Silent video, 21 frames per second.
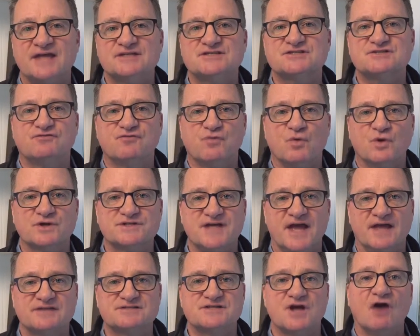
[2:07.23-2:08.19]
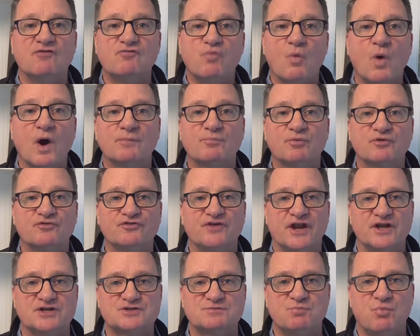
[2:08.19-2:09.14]
to 0.4 of one
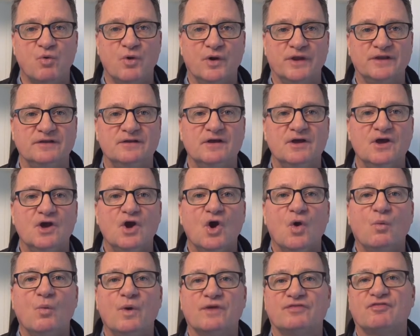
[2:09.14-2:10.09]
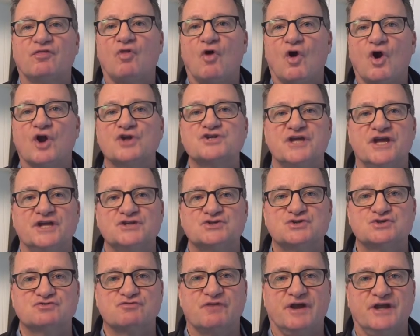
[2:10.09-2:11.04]
percentage point with large
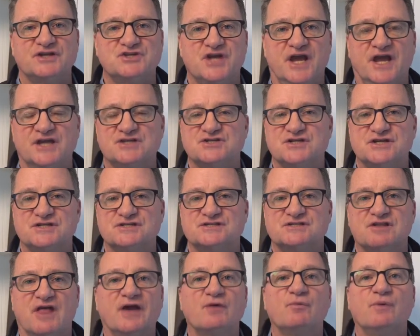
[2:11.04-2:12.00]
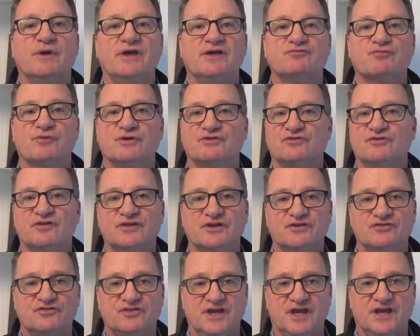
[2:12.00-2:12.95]
interest rate changes like we've recently
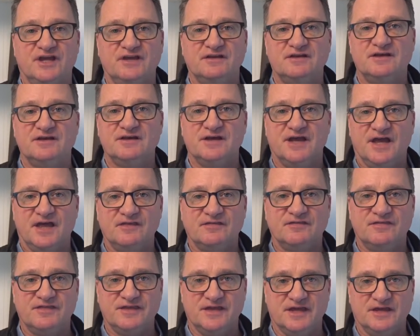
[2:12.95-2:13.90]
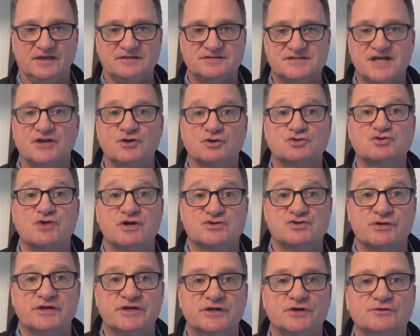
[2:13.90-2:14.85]
seen in the 10-year
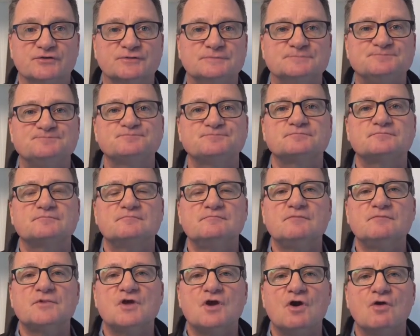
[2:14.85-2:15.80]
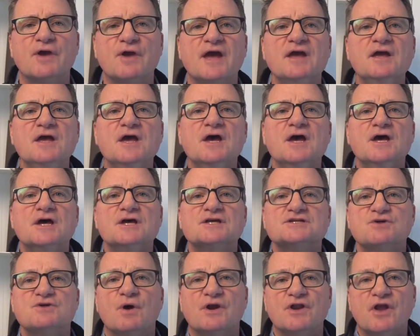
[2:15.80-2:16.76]
Treasury yield. Okay,
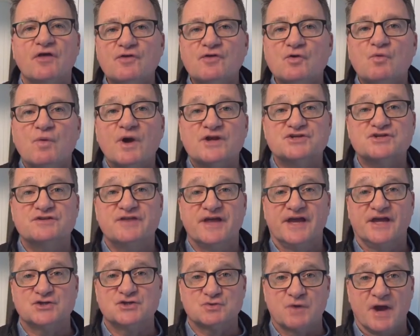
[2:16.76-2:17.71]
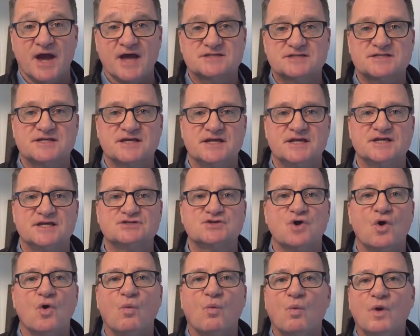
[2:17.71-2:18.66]
so another question they address is,
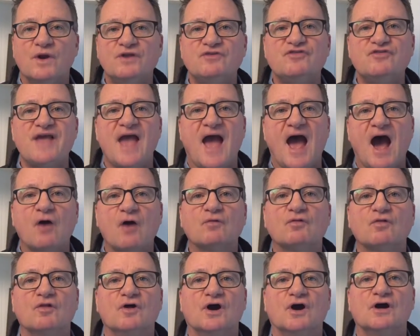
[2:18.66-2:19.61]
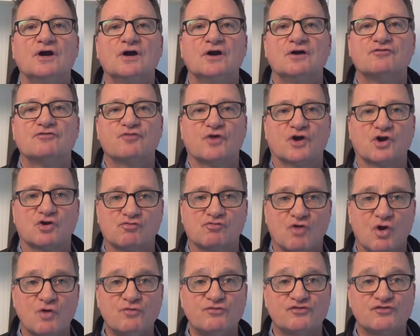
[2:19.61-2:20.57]
what is the outlook for
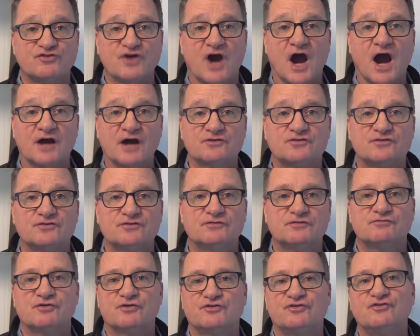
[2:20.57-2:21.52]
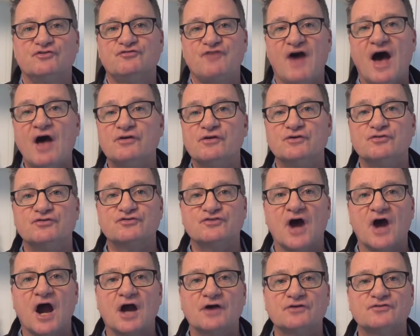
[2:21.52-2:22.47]
growth stocks versus value
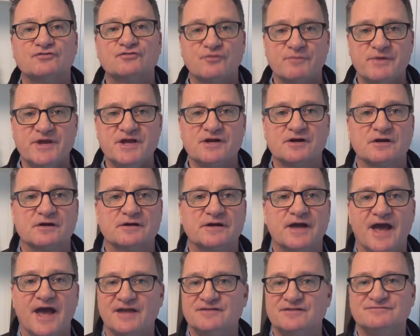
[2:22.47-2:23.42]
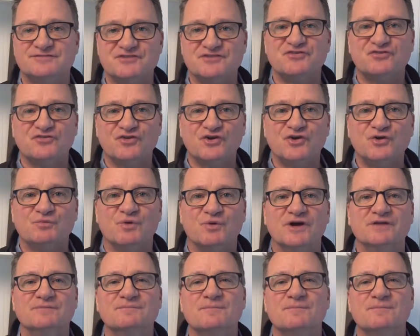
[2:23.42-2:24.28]
stocks from here? And this is a good one.